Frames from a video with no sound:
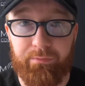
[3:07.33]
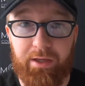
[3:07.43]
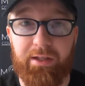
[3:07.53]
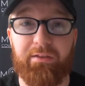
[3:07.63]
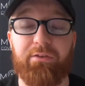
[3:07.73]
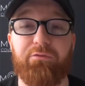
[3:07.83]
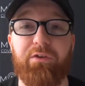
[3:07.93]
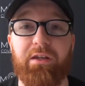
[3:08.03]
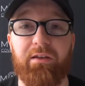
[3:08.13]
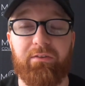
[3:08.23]
And that's the
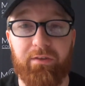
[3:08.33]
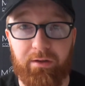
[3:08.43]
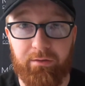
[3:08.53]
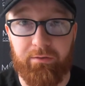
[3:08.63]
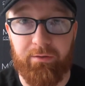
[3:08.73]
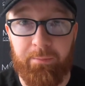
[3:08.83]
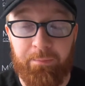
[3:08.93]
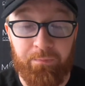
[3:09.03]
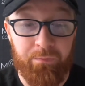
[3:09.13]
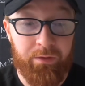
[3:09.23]
Phoenix Suns.
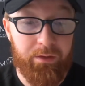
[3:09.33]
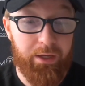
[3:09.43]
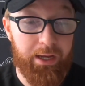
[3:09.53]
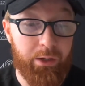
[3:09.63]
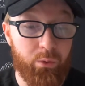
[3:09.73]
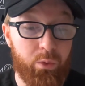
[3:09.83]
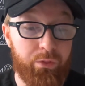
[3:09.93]
And